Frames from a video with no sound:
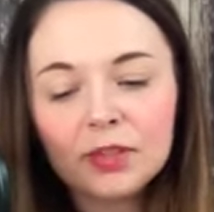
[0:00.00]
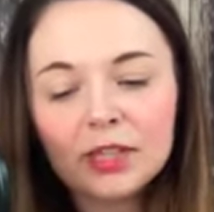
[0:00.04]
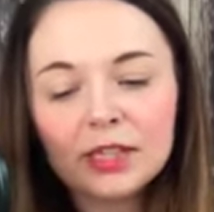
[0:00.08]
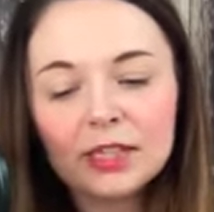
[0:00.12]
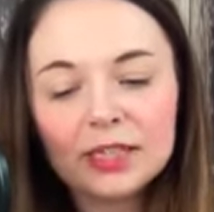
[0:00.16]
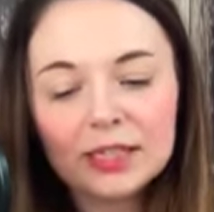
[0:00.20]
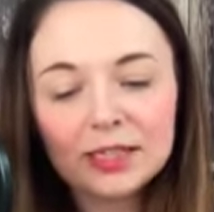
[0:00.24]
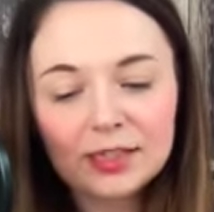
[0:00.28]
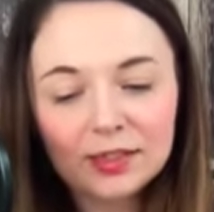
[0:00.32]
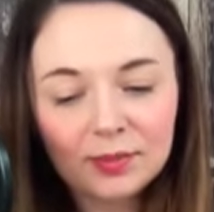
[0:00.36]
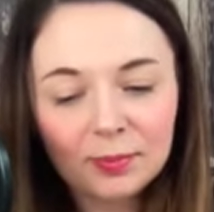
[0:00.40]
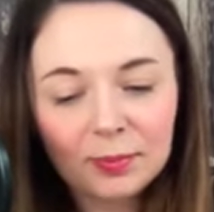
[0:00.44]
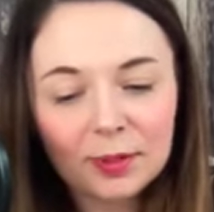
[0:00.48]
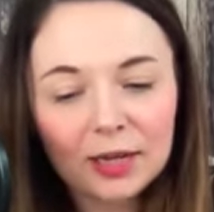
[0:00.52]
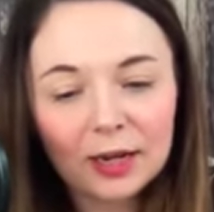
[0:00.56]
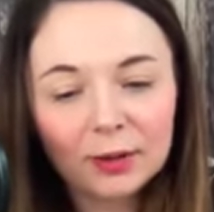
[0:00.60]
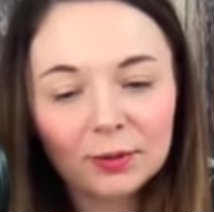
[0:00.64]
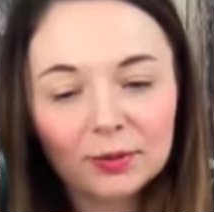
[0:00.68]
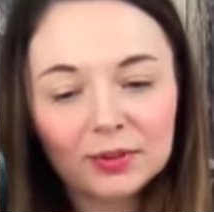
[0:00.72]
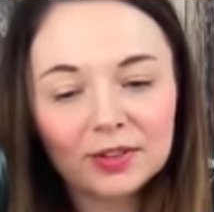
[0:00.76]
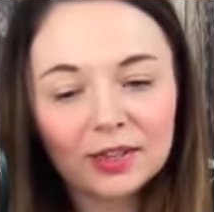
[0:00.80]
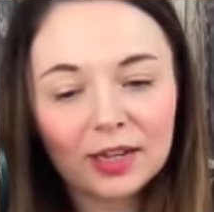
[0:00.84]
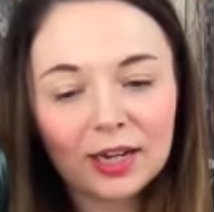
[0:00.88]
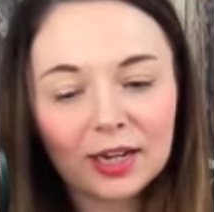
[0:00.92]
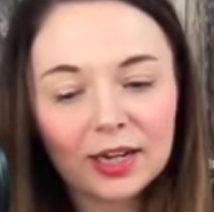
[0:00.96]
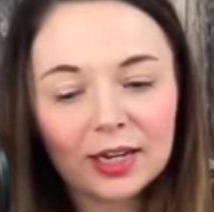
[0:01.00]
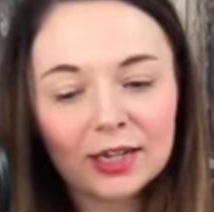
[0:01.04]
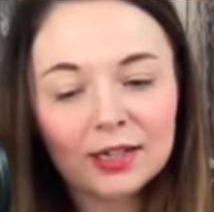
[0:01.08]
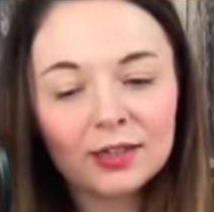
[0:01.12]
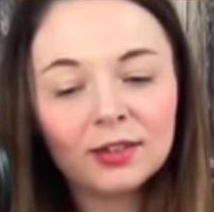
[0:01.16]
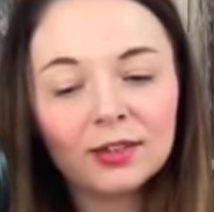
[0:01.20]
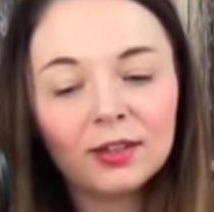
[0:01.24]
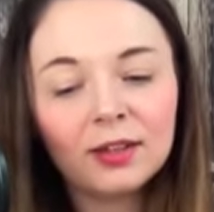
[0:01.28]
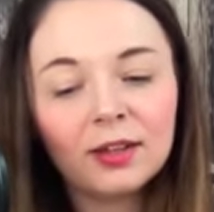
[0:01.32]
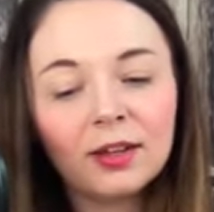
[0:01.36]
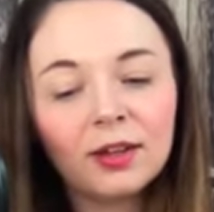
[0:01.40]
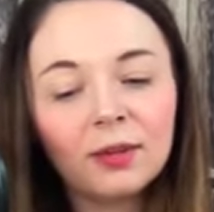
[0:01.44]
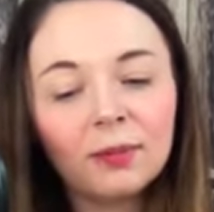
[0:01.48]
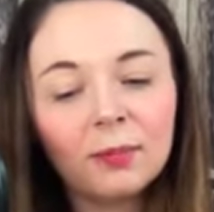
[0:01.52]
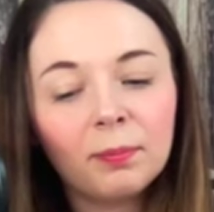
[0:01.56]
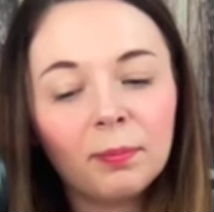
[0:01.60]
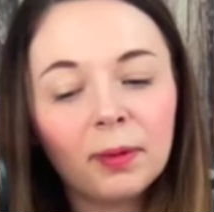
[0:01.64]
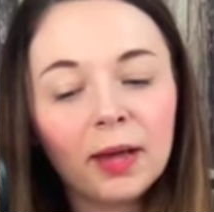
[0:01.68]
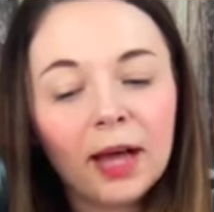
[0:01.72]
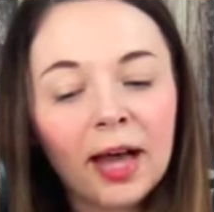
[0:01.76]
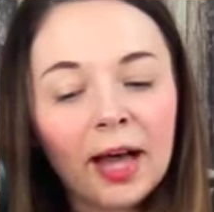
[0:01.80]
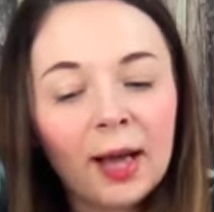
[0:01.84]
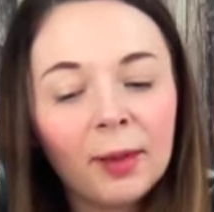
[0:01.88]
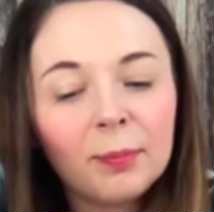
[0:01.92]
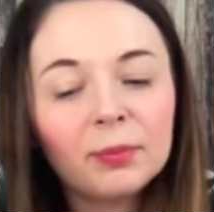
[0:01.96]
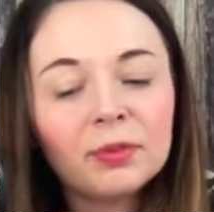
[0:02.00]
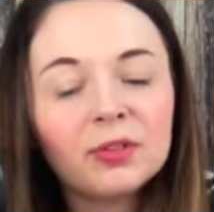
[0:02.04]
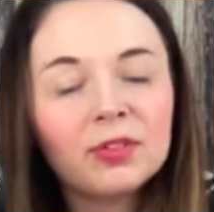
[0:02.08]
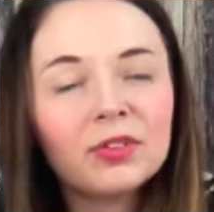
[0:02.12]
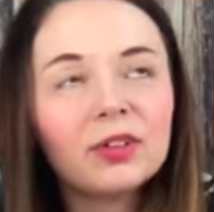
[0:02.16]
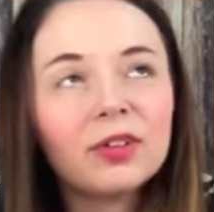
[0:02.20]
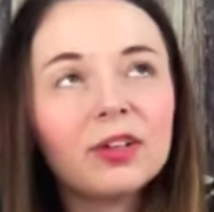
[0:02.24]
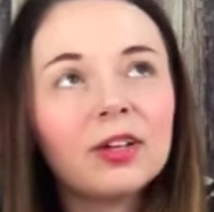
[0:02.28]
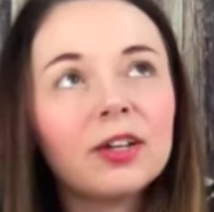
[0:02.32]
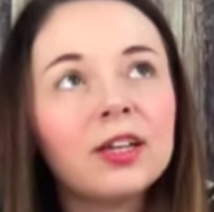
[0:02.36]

need to be outside, perhaps,